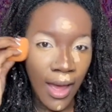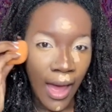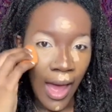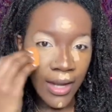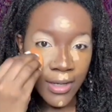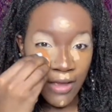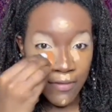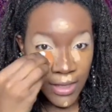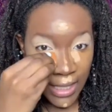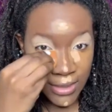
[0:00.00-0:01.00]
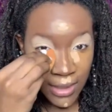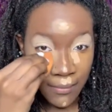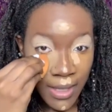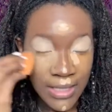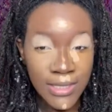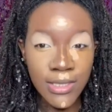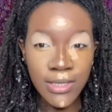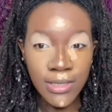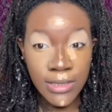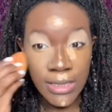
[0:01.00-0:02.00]
I definitely like to let my
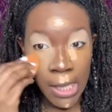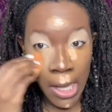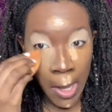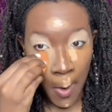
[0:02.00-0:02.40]
concealer sit